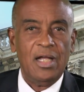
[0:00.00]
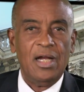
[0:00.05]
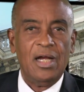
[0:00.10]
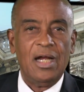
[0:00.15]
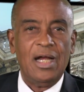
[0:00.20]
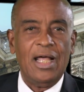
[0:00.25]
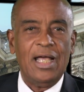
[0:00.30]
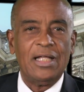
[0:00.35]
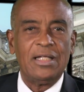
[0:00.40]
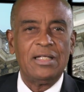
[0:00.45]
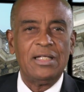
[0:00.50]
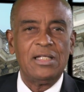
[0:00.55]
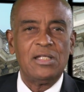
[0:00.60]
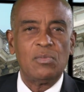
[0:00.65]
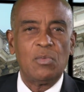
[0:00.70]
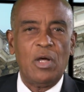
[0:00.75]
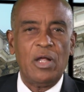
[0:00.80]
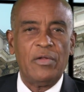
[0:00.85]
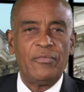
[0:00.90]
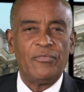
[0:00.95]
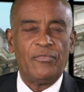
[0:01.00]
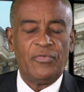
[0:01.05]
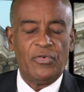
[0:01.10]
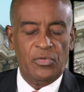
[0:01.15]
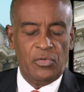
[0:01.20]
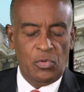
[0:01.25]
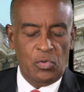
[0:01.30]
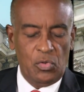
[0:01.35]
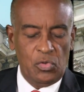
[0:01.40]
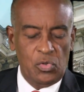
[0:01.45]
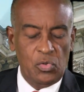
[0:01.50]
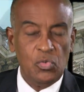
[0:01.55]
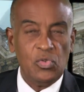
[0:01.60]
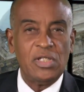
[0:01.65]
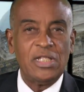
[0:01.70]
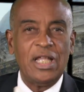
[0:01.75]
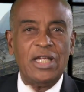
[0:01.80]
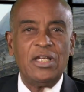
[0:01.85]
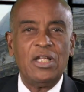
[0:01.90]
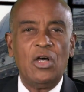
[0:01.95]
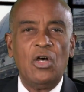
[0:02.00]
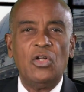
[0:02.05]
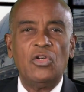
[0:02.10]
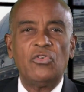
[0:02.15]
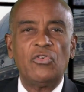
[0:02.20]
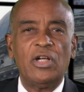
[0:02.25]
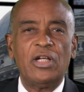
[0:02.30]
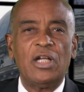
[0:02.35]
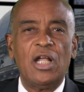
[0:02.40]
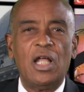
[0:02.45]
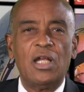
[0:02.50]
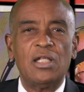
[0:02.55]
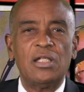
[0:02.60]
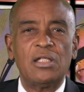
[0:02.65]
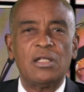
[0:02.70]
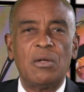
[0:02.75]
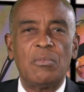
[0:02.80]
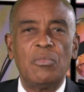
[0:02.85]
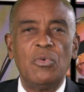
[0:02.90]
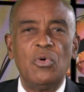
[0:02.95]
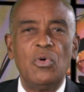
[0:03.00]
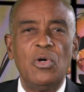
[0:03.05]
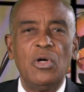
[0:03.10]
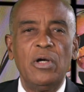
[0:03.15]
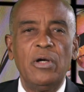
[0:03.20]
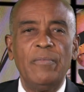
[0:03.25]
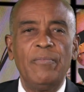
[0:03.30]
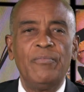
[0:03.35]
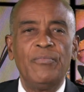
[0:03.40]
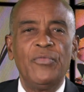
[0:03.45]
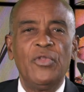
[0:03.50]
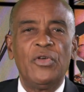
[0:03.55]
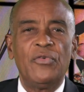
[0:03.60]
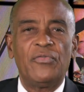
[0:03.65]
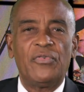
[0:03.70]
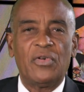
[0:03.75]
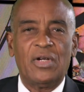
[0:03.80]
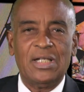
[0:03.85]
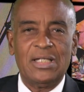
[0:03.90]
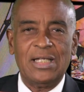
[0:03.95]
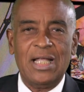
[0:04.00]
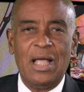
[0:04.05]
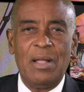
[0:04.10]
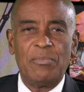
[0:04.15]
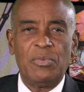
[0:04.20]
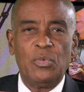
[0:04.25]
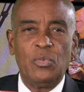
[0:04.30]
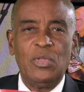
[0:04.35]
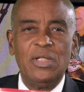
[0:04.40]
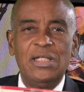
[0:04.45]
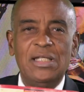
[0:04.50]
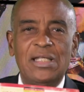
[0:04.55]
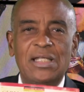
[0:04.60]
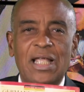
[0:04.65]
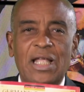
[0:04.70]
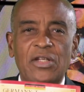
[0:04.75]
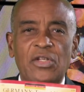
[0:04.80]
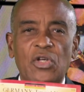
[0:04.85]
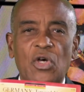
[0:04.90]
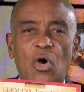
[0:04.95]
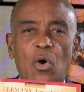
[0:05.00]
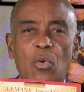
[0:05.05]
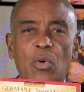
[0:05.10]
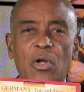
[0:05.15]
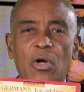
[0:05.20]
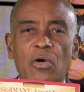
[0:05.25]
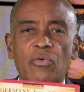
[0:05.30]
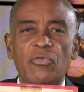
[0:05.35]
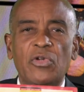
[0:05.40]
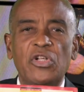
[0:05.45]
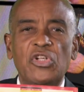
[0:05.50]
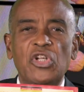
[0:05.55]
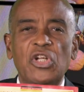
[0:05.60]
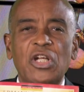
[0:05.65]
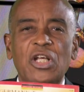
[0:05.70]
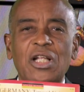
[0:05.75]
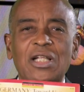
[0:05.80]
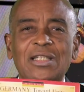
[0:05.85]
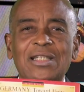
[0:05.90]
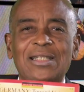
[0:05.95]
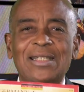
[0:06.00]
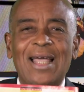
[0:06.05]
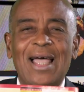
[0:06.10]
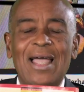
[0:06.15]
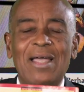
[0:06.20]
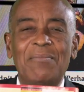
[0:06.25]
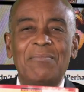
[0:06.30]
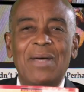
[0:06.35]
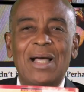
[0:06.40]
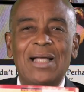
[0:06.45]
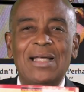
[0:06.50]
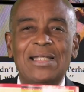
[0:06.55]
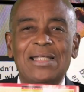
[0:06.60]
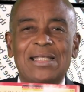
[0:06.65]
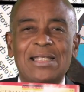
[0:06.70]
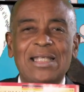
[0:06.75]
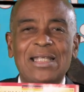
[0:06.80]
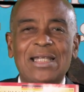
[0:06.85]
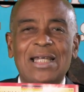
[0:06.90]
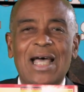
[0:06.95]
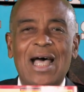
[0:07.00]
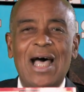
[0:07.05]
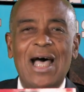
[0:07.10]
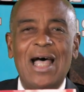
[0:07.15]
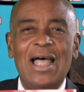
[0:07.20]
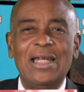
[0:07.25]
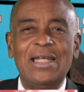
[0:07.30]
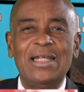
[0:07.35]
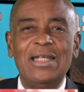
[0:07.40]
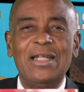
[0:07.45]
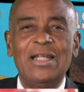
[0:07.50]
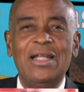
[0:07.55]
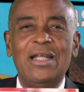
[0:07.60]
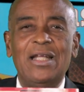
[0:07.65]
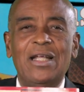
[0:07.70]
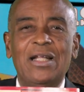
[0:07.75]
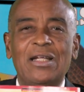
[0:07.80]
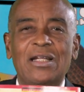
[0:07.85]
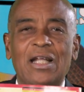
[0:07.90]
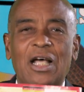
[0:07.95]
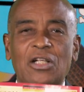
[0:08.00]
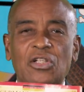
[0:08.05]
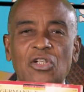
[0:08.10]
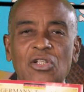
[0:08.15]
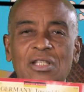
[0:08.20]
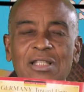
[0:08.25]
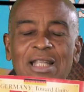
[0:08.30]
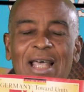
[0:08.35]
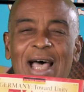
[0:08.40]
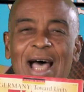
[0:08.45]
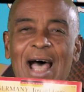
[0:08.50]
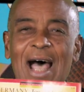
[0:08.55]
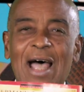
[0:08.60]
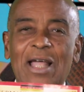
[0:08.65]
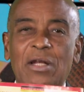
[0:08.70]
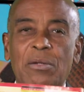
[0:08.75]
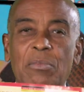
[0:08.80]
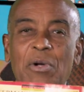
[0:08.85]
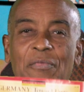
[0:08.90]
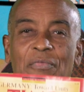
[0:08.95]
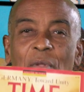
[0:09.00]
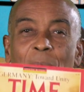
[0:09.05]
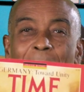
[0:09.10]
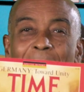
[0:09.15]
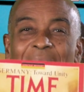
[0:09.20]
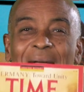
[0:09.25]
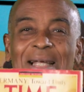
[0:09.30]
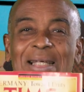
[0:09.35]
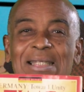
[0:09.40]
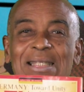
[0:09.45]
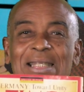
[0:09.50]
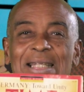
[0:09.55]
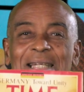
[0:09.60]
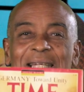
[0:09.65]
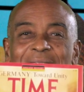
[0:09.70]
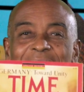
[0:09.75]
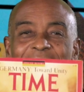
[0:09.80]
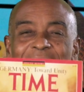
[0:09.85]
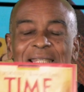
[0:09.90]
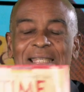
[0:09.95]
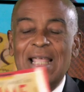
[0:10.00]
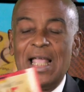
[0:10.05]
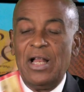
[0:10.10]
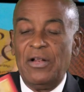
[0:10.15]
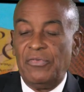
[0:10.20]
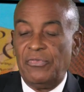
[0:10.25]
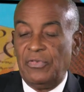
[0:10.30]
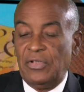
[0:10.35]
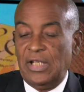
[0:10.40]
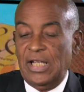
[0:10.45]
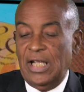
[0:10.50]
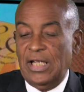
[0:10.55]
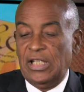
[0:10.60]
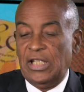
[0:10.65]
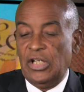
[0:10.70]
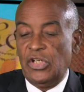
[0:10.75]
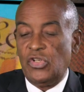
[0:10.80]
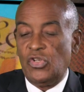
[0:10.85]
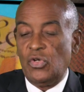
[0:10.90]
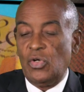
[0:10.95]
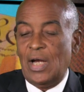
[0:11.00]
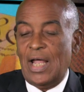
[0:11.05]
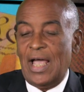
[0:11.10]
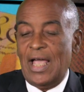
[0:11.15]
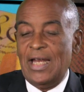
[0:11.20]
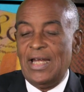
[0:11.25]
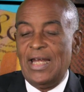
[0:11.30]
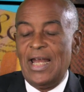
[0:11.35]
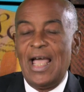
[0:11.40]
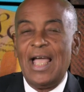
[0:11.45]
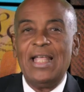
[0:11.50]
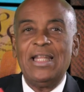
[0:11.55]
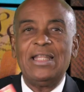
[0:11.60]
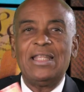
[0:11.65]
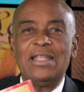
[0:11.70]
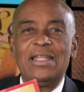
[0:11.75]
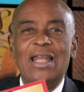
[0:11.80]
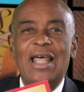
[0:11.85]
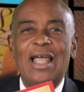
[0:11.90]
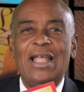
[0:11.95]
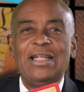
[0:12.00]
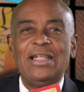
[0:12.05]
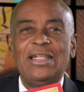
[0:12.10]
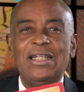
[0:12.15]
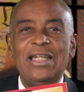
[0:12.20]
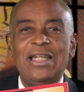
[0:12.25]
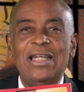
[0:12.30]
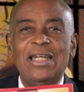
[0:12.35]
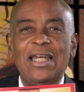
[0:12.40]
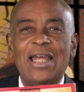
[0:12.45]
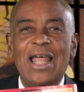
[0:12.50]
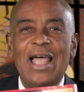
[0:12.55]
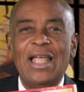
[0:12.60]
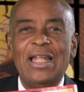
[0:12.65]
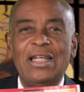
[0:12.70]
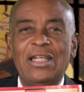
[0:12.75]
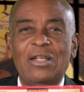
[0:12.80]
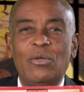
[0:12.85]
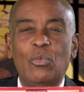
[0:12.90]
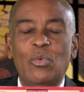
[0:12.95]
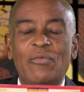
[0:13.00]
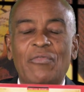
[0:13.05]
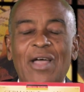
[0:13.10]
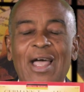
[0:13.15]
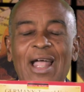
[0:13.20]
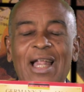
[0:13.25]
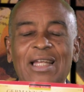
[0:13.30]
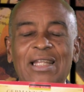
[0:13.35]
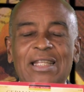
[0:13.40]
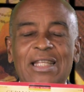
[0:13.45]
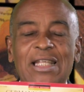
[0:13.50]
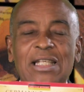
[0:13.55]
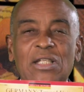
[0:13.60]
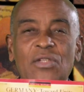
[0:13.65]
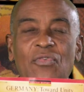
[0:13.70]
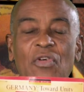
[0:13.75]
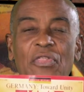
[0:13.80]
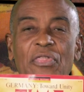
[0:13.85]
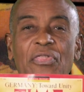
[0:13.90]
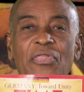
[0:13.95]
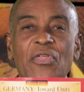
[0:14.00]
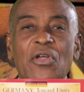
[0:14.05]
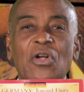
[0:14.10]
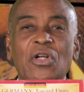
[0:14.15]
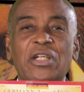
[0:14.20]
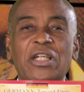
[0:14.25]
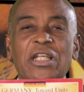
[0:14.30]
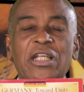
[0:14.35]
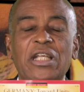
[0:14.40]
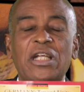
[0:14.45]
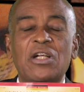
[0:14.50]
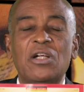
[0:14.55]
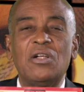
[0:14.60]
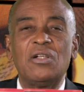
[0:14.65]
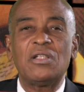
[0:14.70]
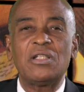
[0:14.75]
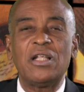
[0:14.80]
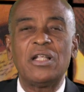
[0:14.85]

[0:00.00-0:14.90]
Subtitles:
like this one. For those who send $100 or more, for example, we'll send you our original Time magazine ad, not just the ad, but the magazine itself, dated July 9th, 1990. We've held these for 30 years,